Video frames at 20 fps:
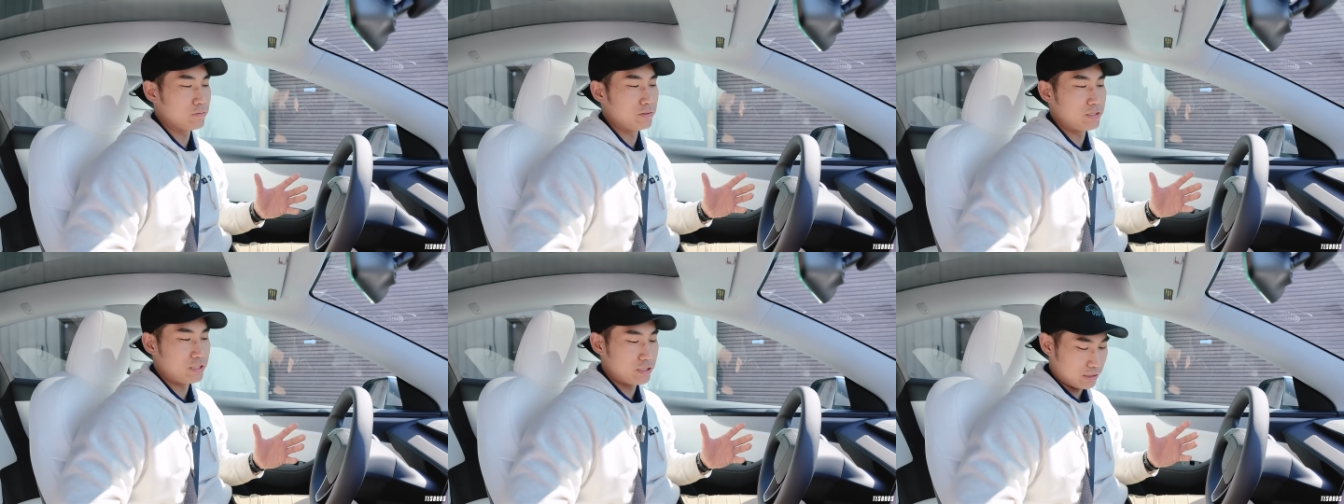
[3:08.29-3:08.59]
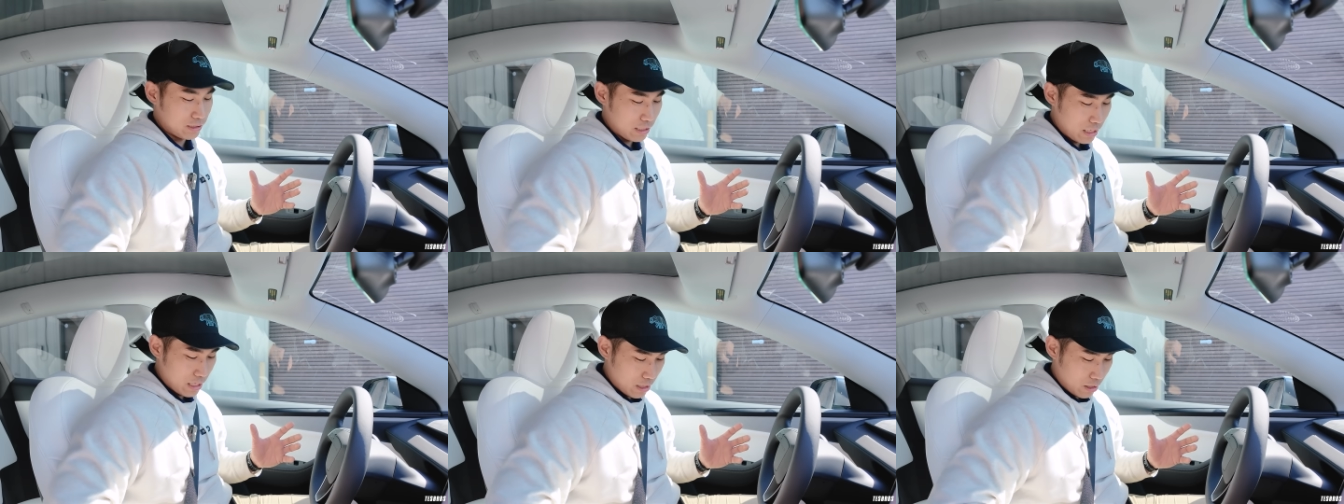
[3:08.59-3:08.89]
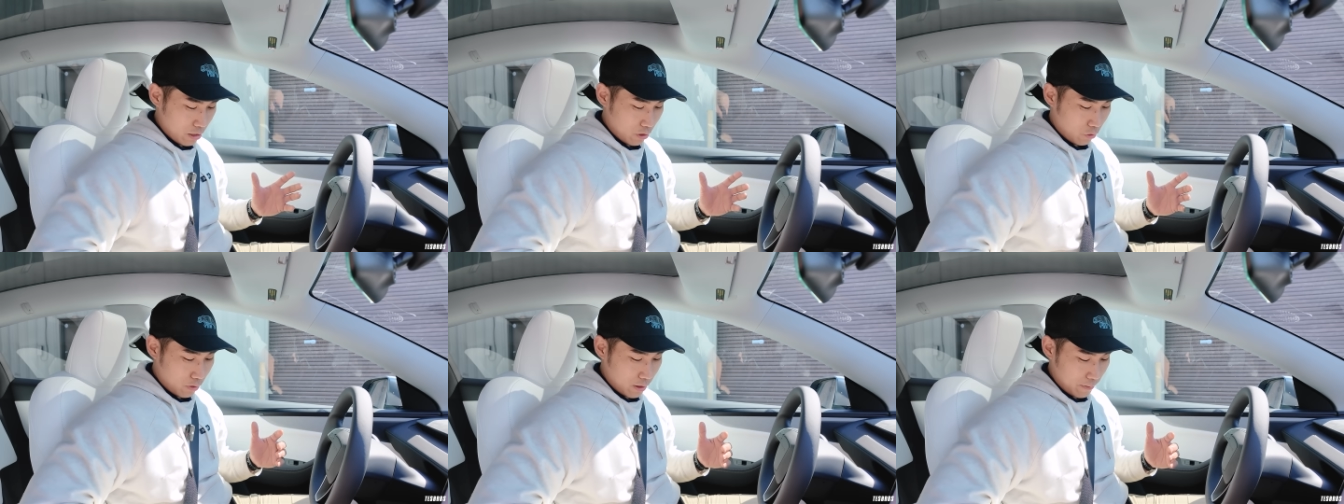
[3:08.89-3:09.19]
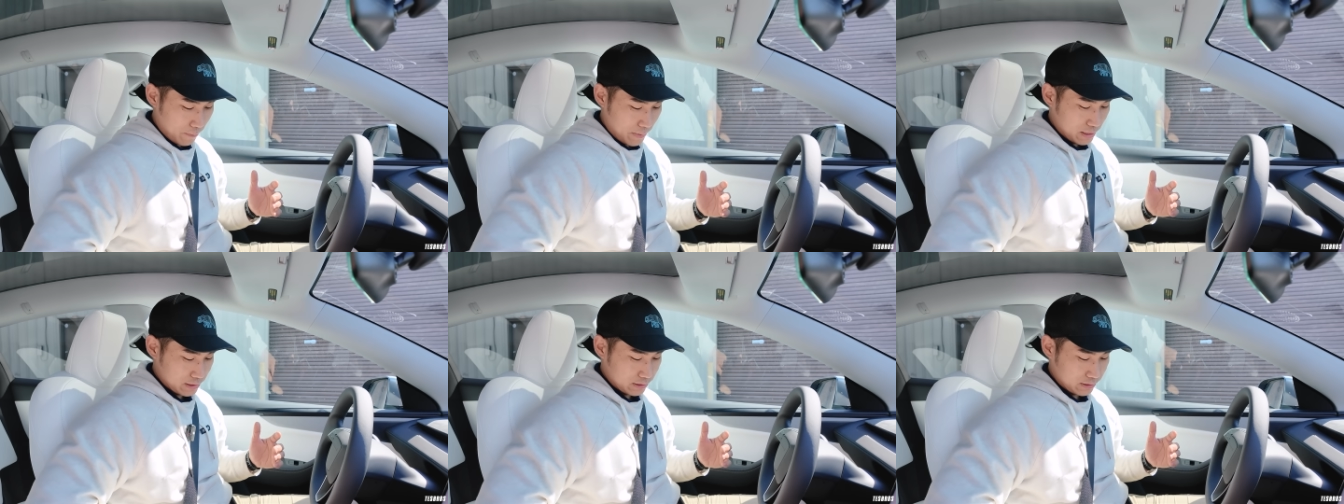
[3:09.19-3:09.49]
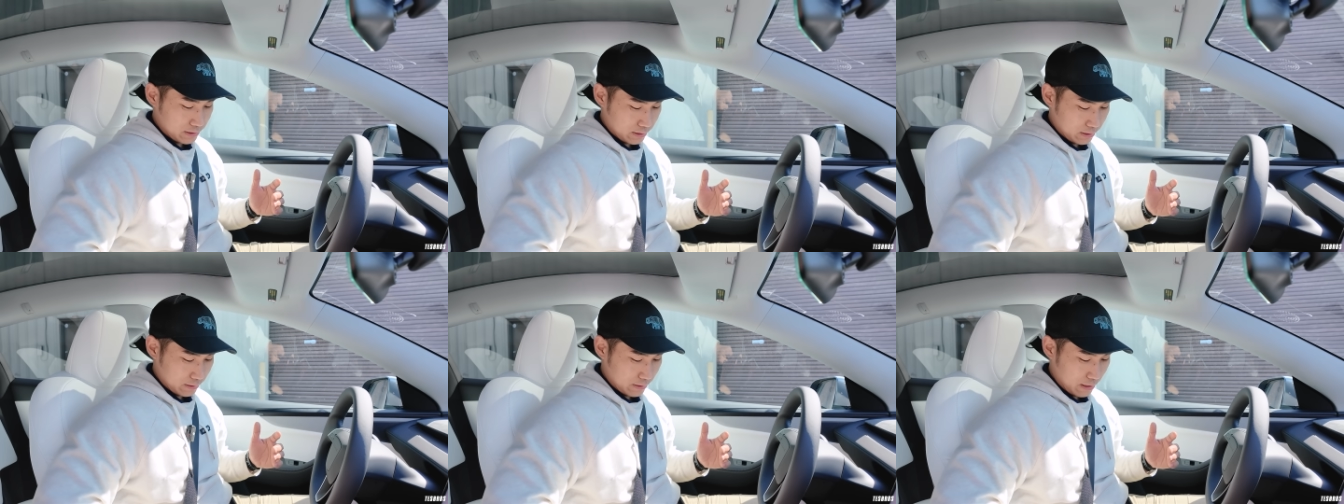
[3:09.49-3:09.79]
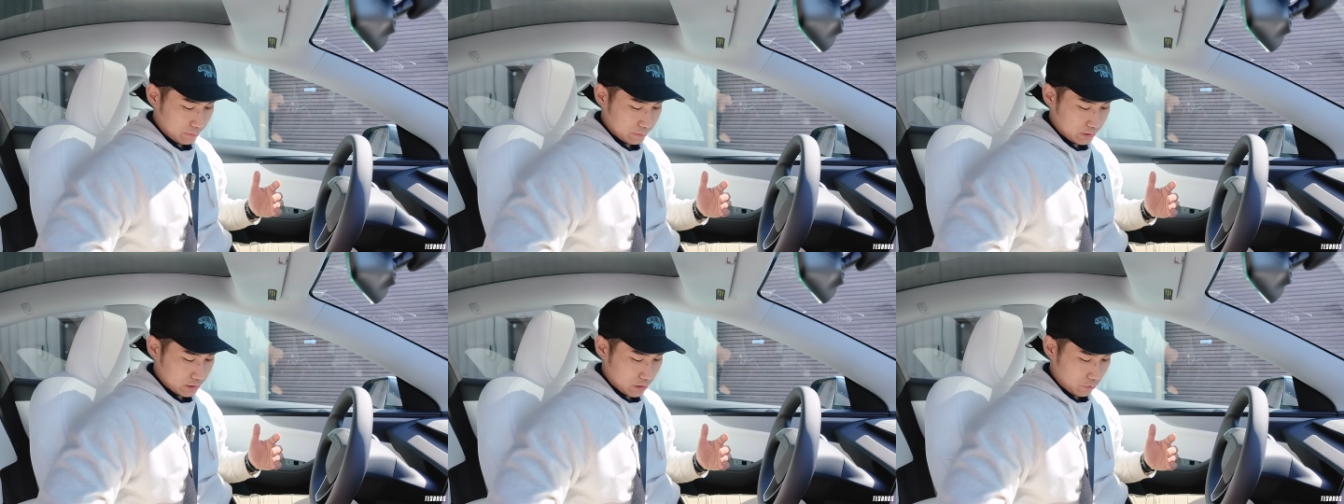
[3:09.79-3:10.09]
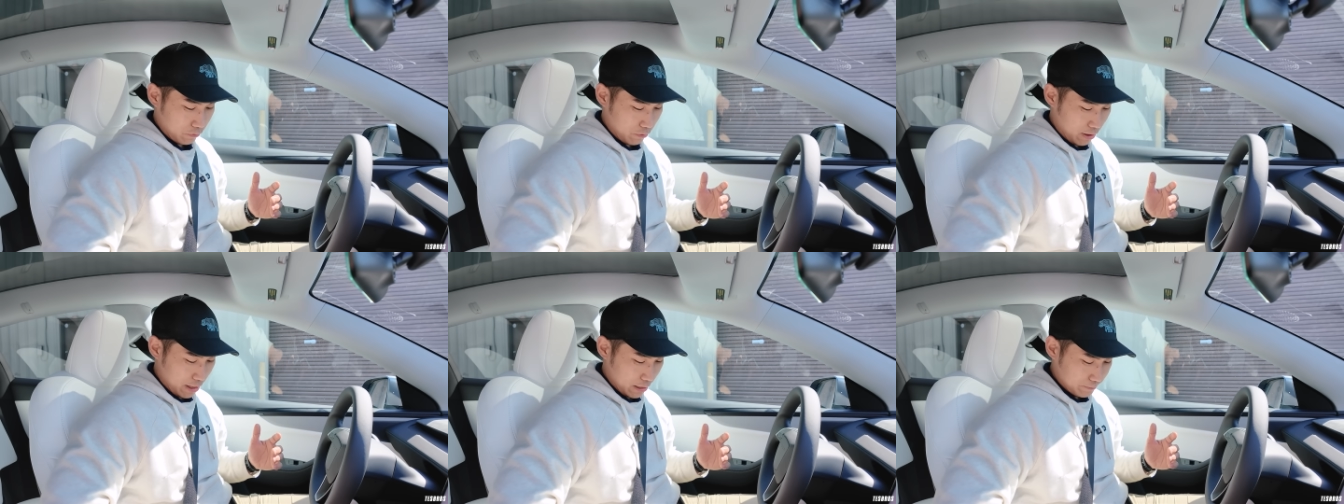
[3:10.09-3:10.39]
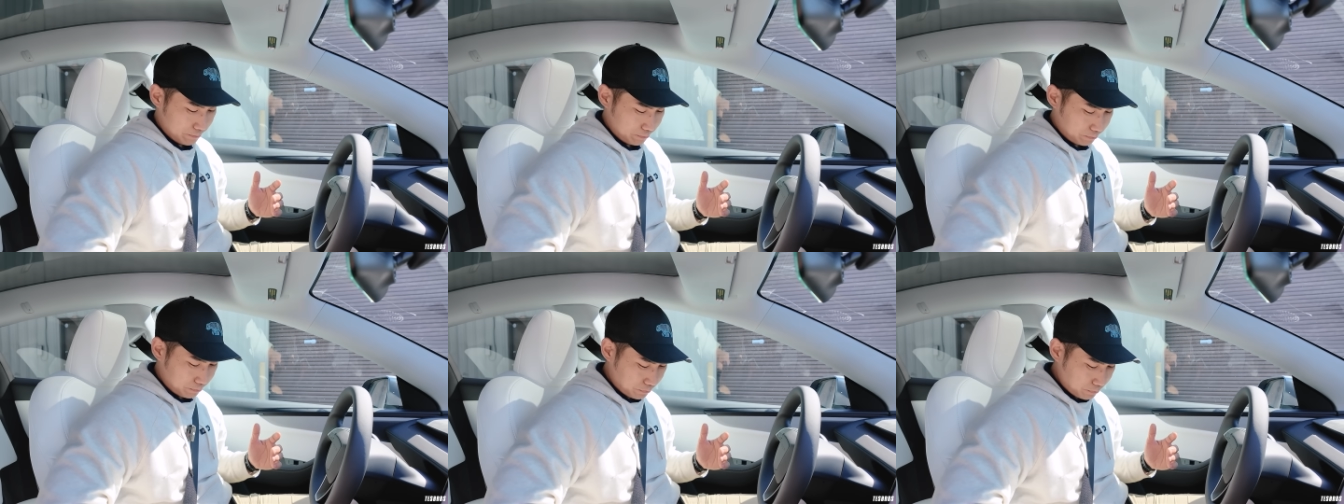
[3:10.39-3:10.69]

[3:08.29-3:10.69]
which is what makes them so great.